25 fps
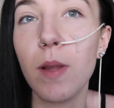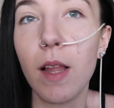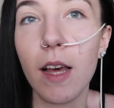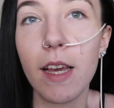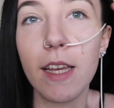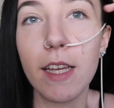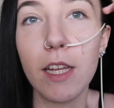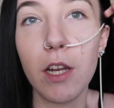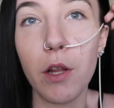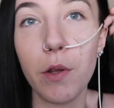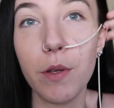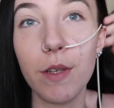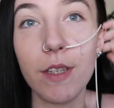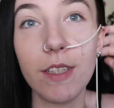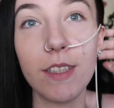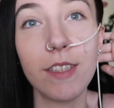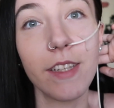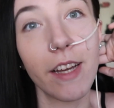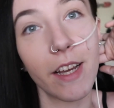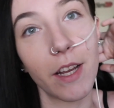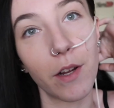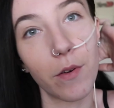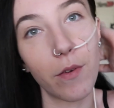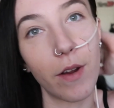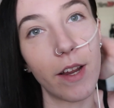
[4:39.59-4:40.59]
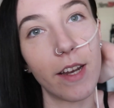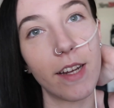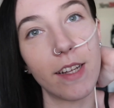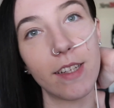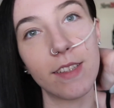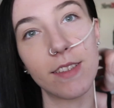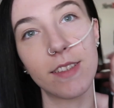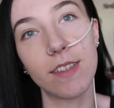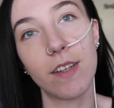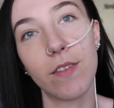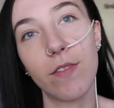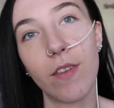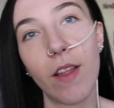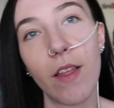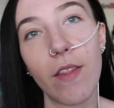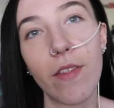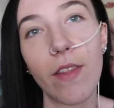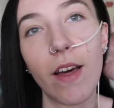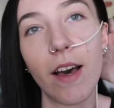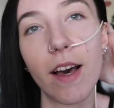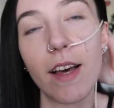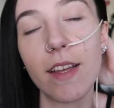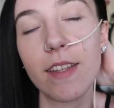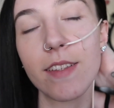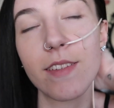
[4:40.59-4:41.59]
Like, you know, you can decorate it and stuff like
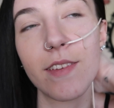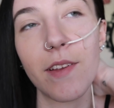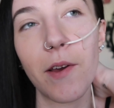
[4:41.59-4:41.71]
that.